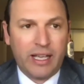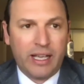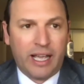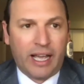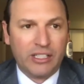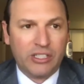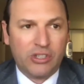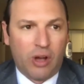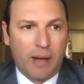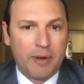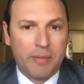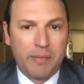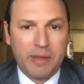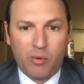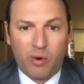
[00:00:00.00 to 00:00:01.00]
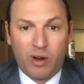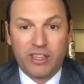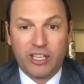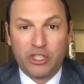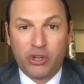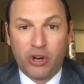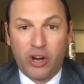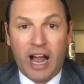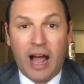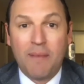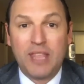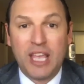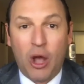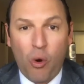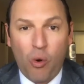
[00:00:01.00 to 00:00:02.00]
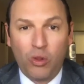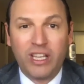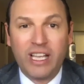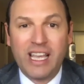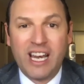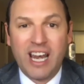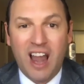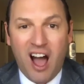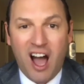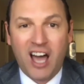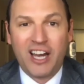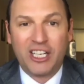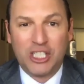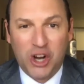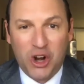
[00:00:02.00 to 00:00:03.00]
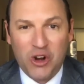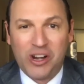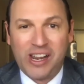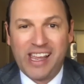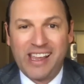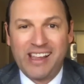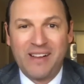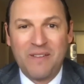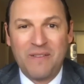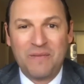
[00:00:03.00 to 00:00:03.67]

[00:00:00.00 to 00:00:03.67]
and right. so I'm going to be one of the train. I'm the only non-attorney